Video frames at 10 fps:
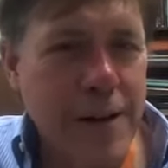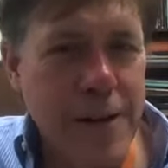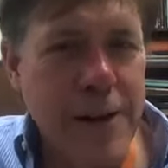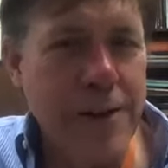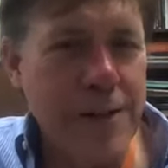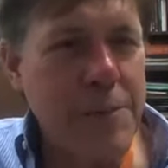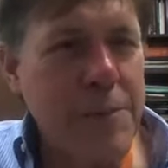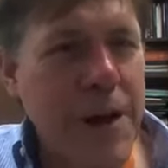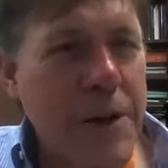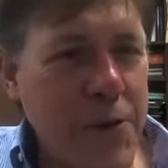that some
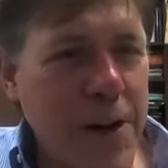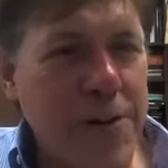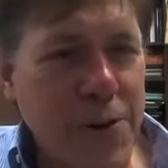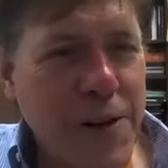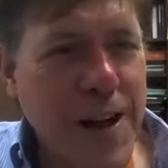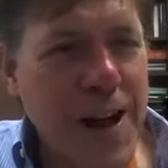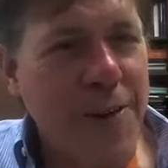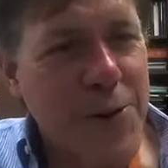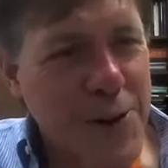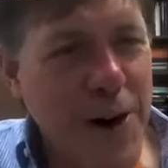digestion
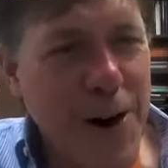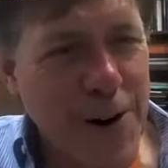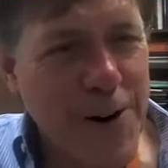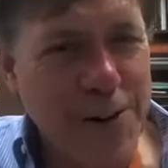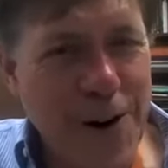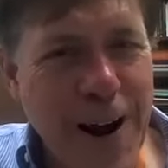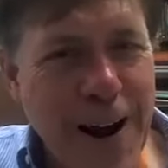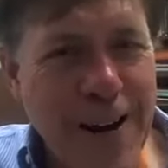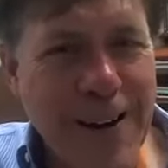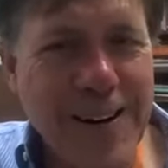has occurred, right?